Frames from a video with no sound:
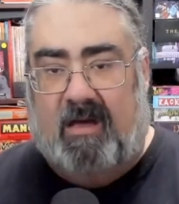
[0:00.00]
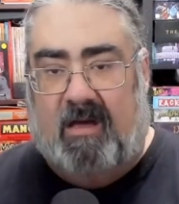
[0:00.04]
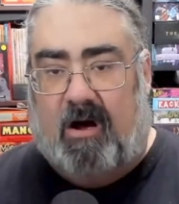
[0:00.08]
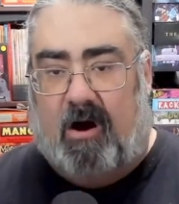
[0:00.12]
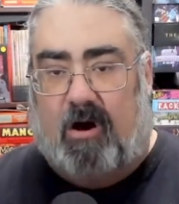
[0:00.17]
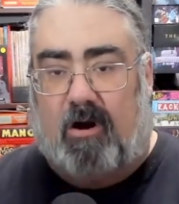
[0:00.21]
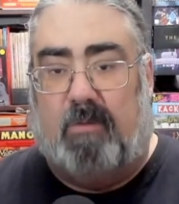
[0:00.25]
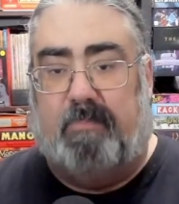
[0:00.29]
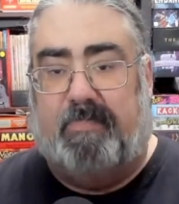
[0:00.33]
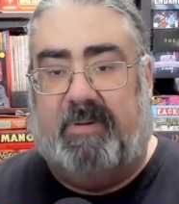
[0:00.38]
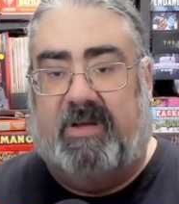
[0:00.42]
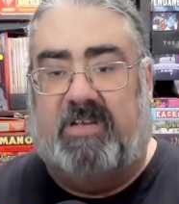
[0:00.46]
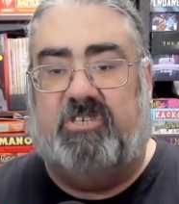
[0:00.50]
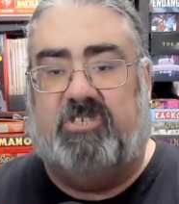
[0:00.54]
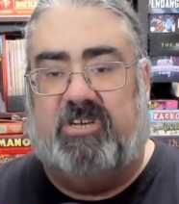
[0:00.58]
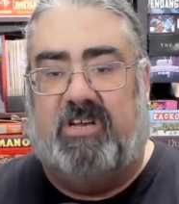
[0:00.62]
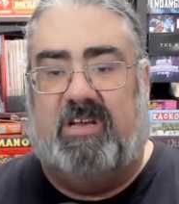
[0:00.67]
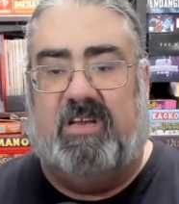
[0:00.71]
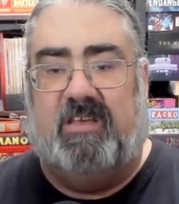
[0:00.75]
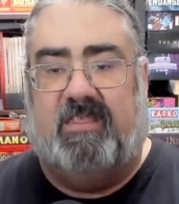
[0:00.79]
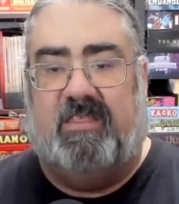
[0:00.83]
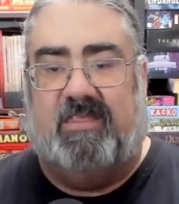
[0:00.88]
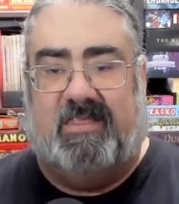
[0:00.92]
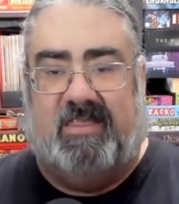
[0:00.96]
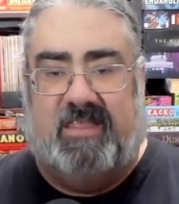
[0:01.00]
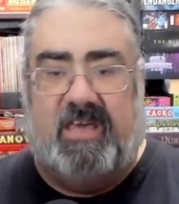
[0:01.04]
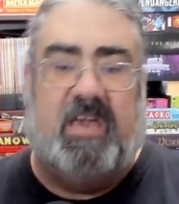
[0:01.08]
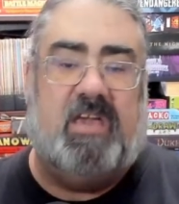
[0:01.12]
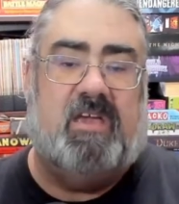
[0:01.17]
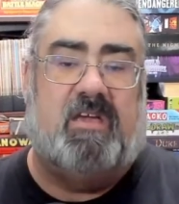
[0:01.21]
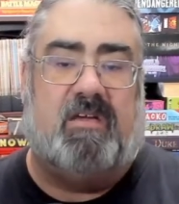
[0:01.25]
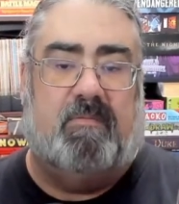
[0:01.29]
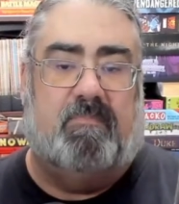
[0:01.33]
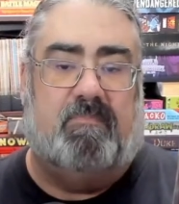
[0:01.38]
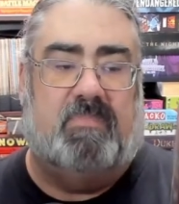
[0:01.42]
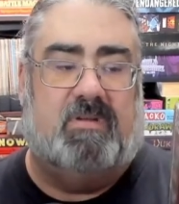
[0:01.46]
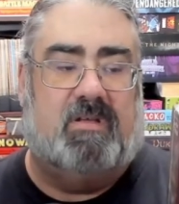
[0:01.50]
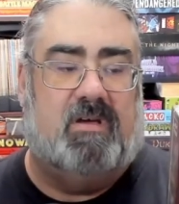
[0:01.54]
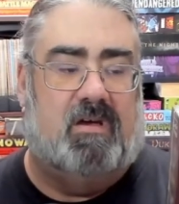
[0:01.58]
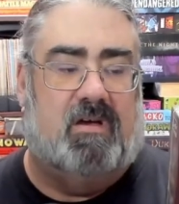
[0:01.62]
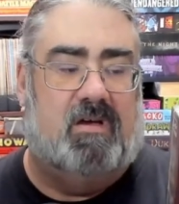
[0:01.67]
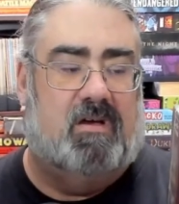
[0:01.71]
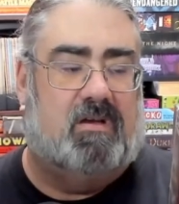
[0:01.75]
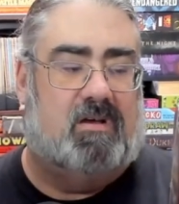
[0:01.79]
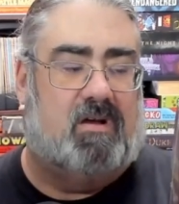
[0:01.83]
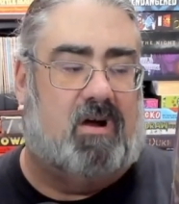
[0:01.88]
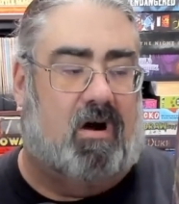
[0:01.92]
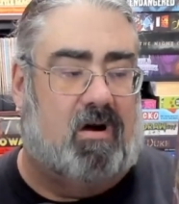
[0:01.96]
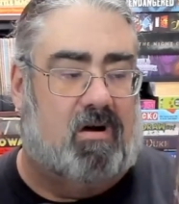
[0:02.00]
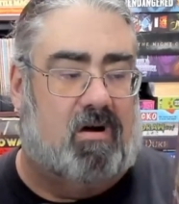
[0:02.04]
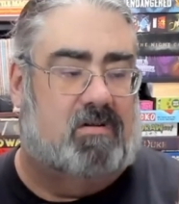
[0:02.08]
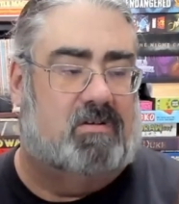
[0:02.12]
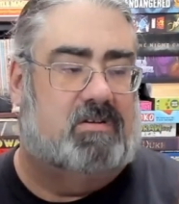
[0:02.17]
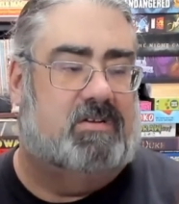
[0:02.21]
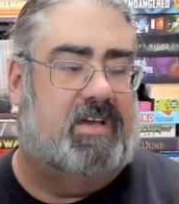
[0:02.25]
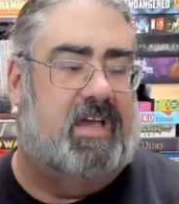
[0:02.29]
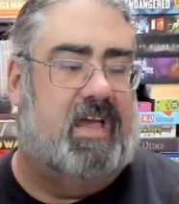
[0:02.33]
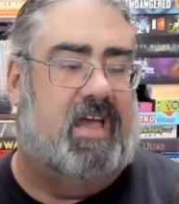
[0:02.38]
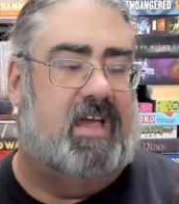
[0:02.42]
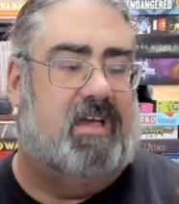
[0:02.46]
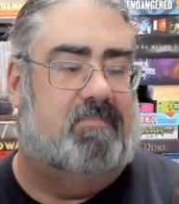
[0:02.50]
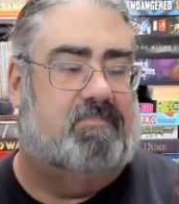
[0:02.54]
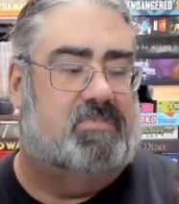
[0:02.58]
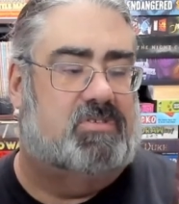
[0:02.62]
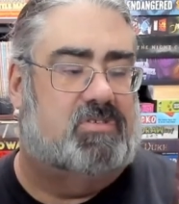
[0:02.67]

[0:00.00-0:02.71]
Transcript: R P G themed card game.